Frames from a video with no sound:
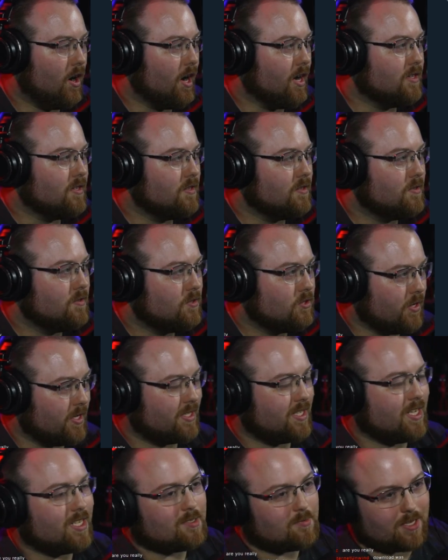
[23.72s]
All right, so
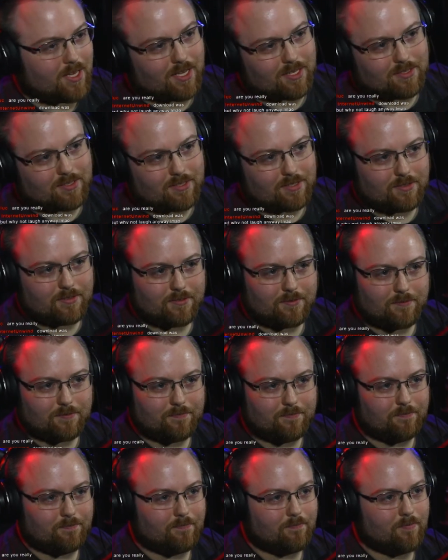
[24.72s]
he sends me this.
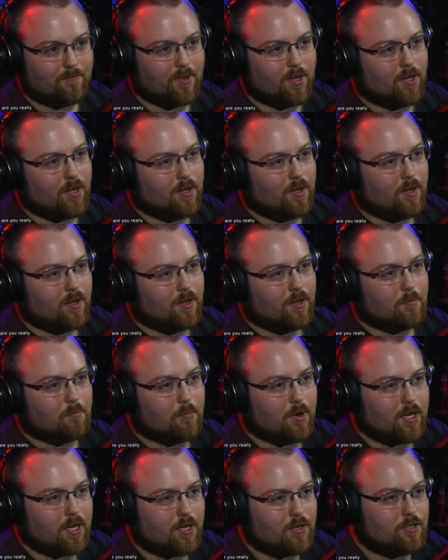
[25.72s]

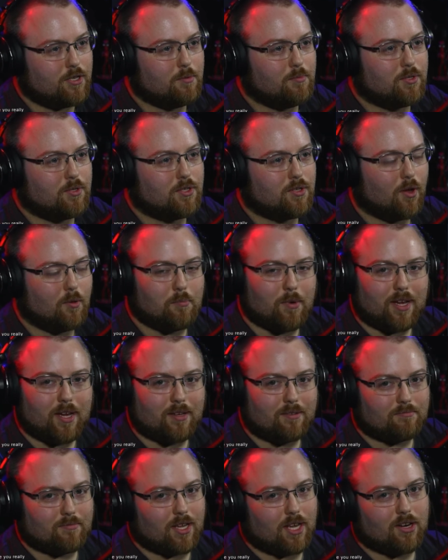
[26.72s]
My YouTube
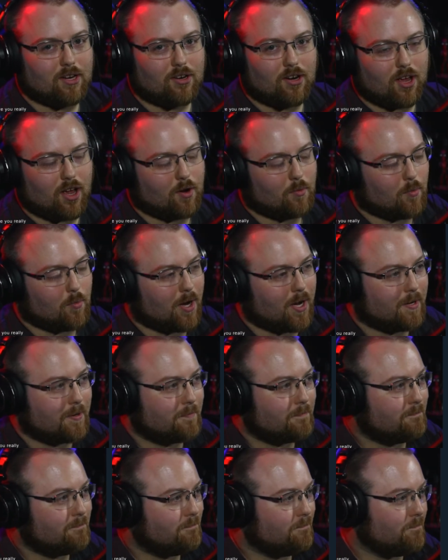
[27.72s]
soulmate, Internet Unwind.